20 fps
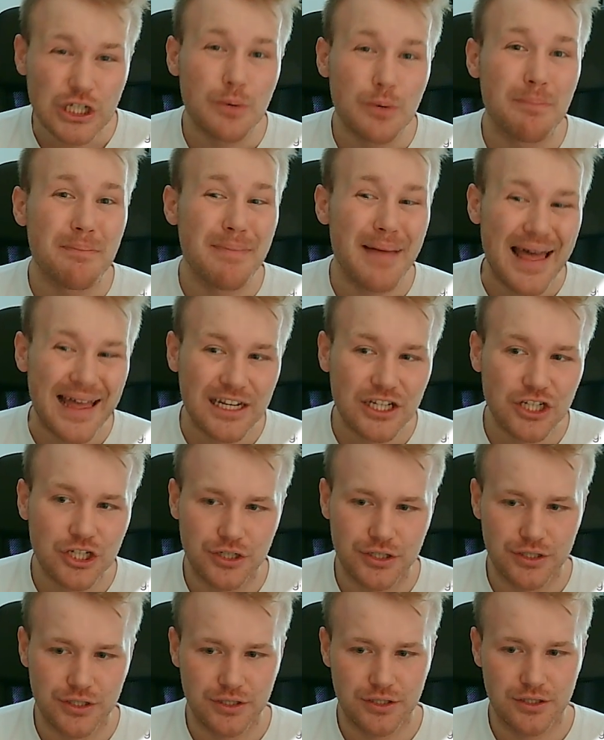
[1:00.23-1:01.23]

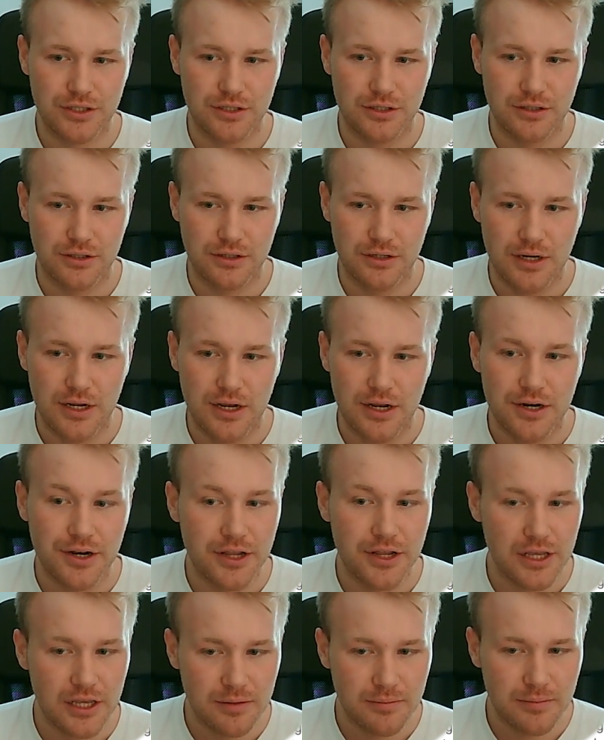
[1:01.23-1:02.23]
matches
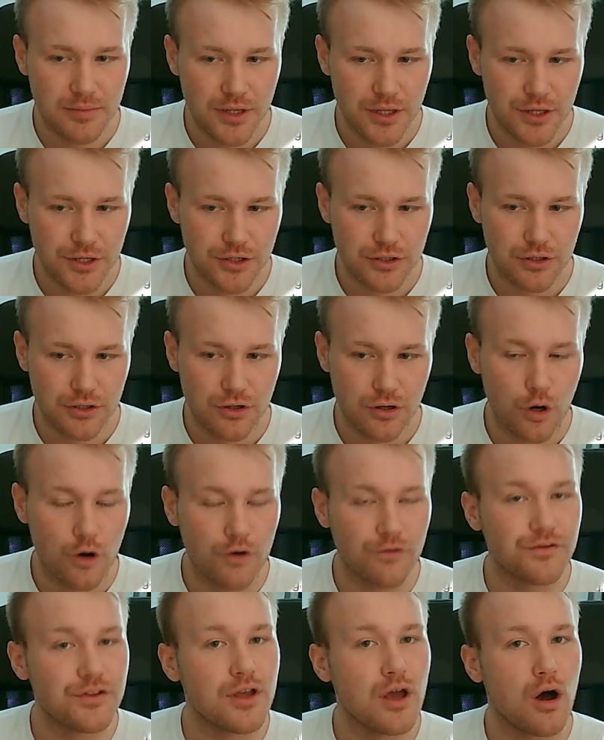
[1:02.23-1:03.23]
the image
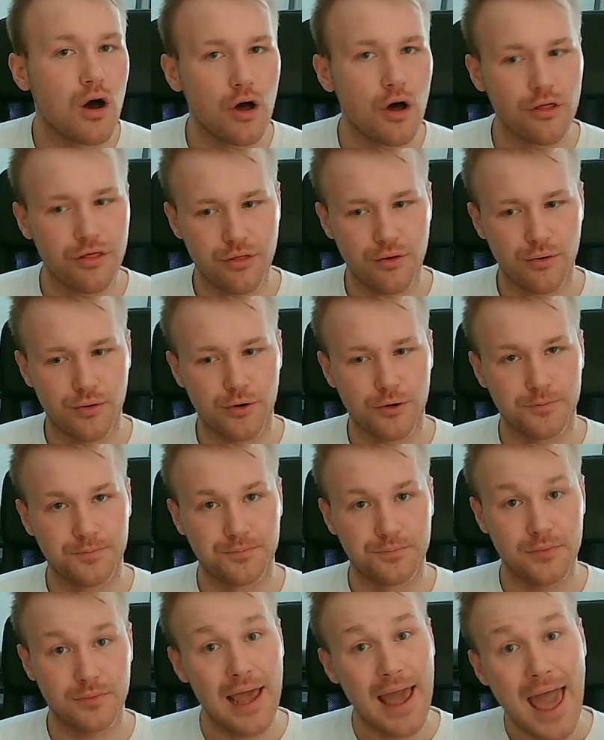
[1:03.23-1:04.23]
of the author,
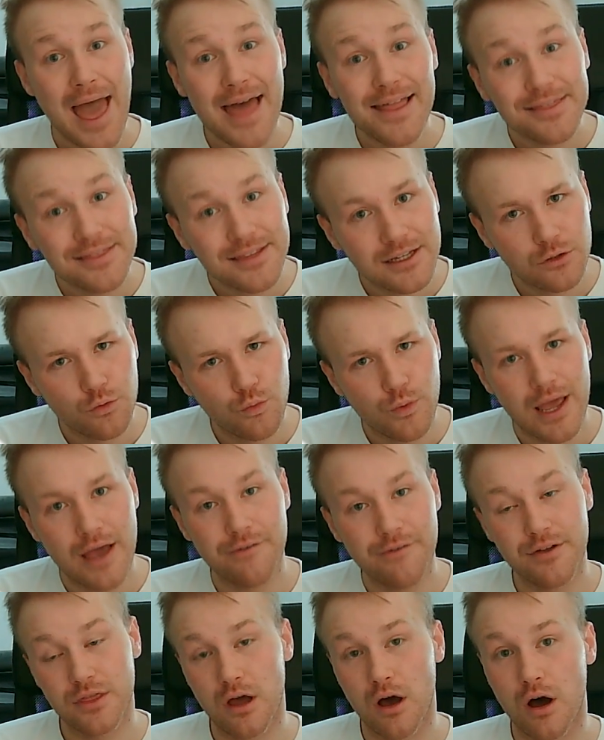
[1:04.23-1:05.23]
and that we
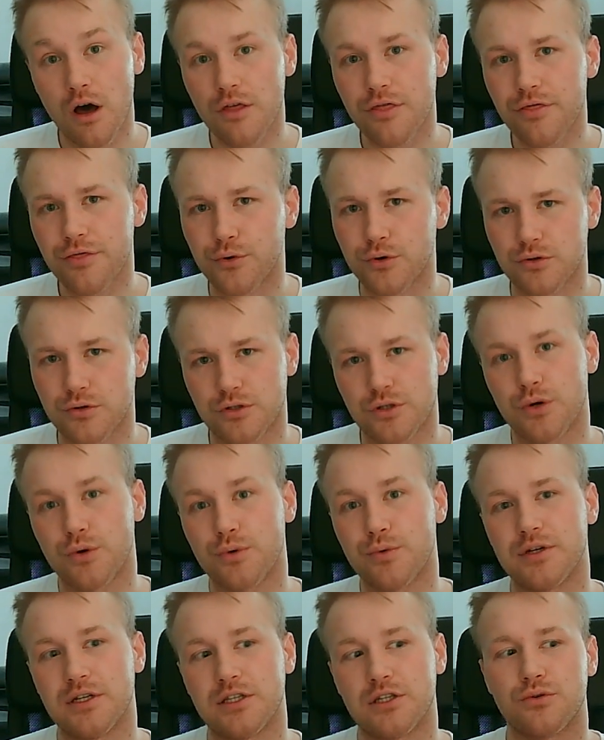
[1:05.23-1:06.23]
have an author,
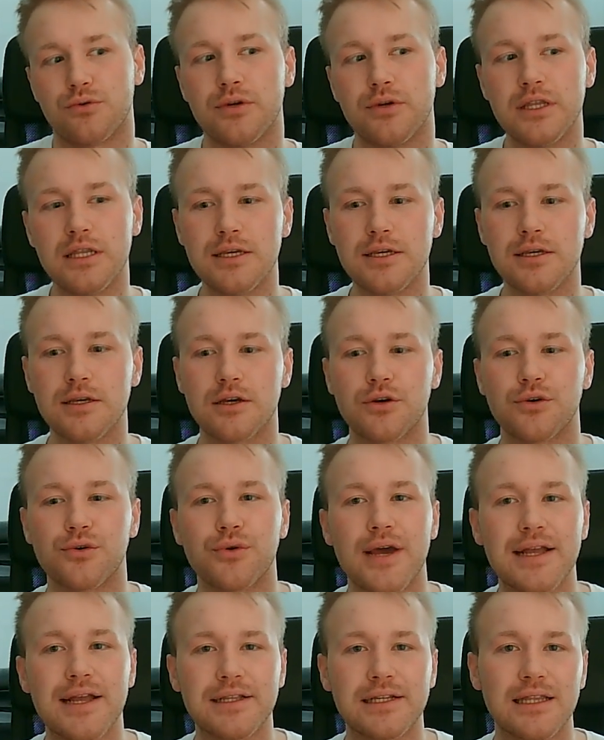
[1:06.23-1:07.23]
so it's really
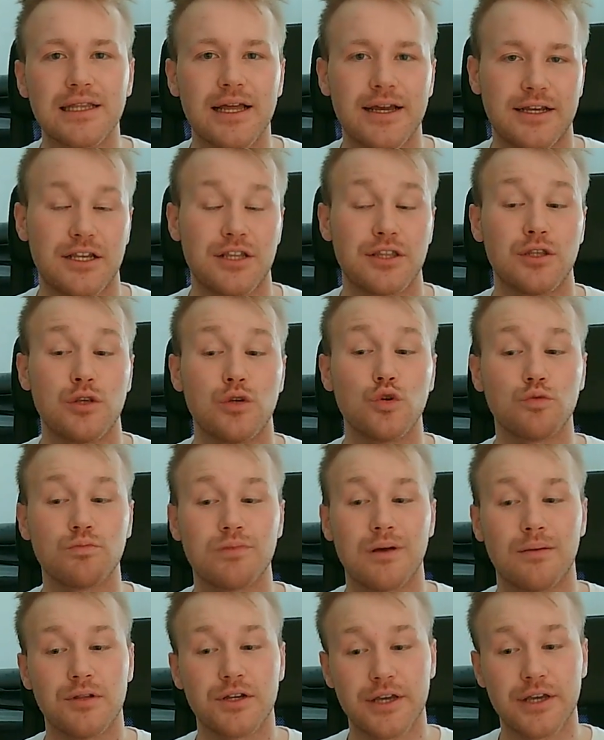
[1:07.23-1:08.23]
created like a news
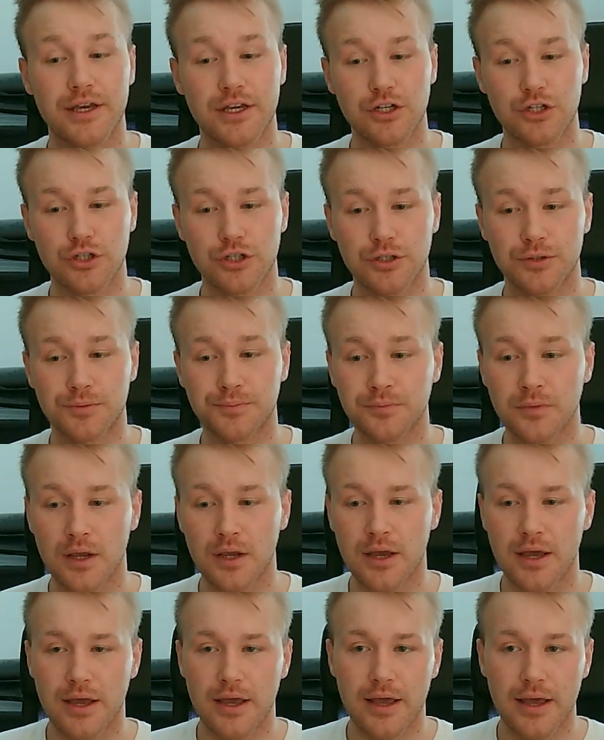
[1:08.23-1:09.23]
publication,
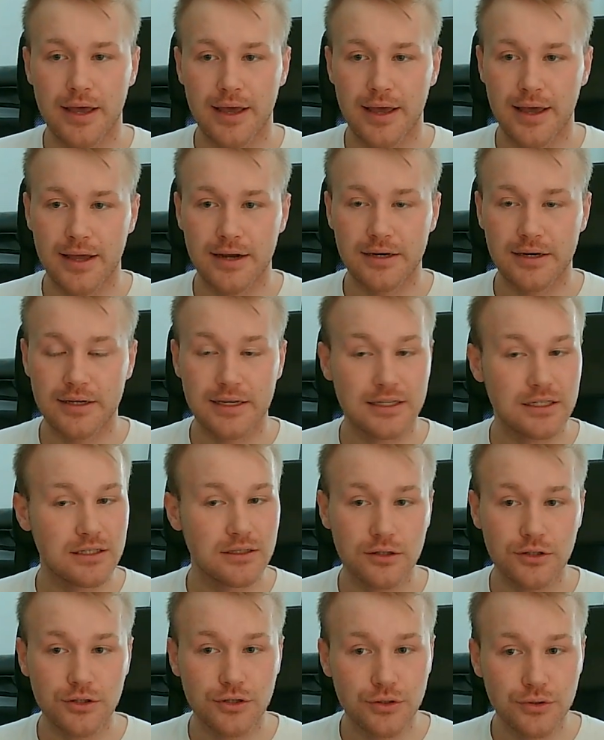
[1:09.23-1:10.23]
and it's
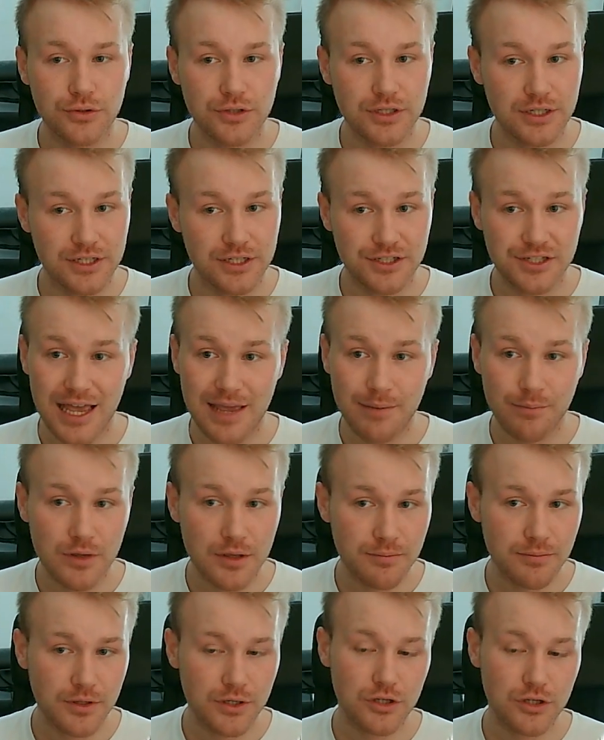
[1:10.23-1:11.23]
not using the same
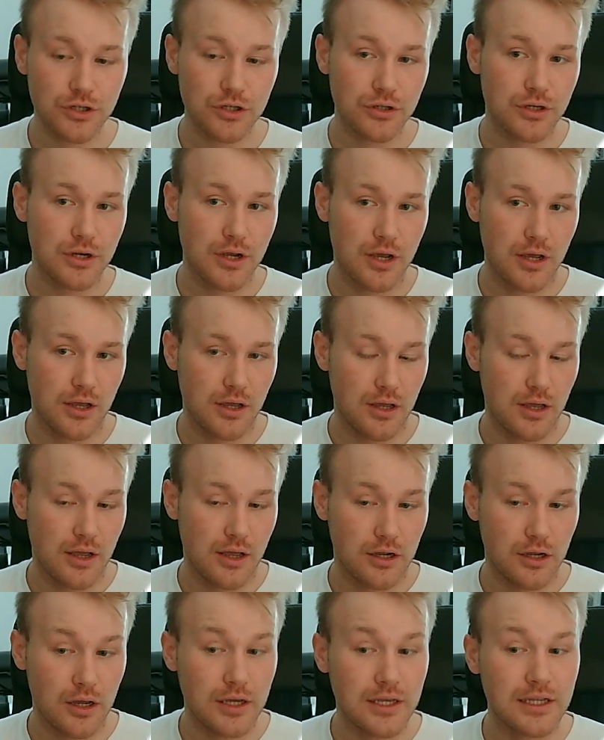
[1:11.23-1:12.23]
image,
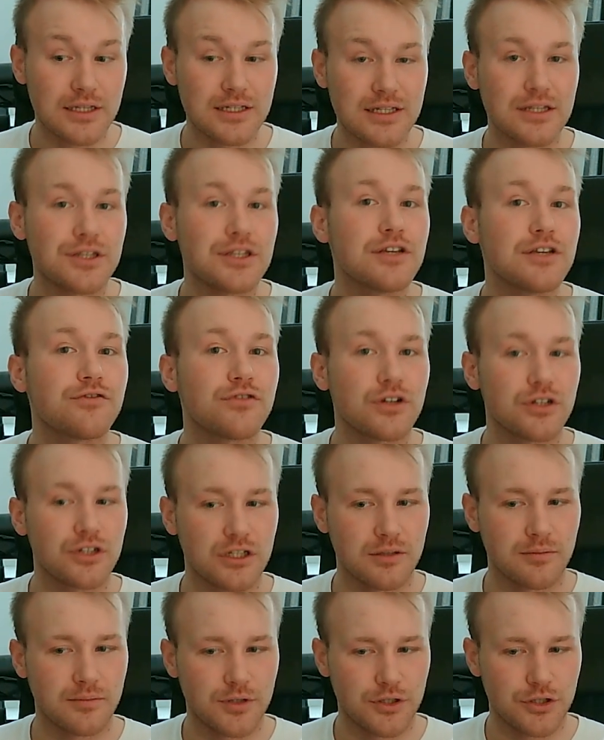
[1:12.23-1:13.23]
it's a
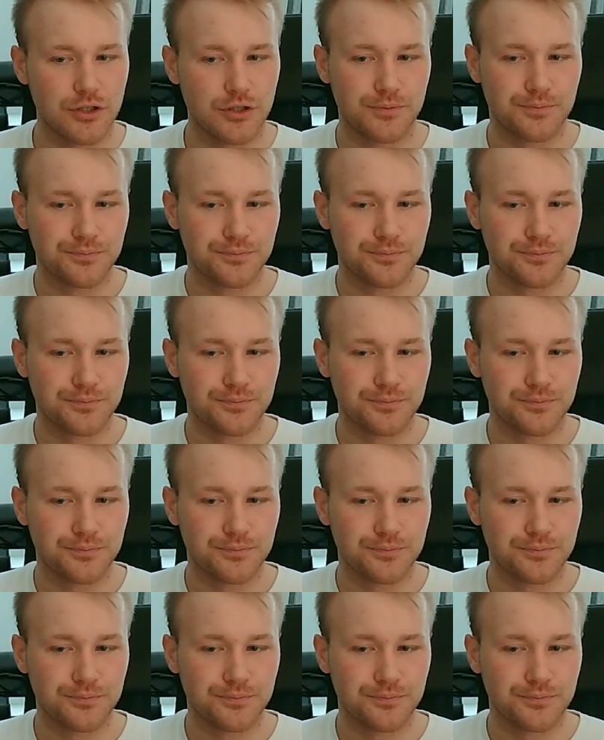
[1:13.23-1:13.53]
different image.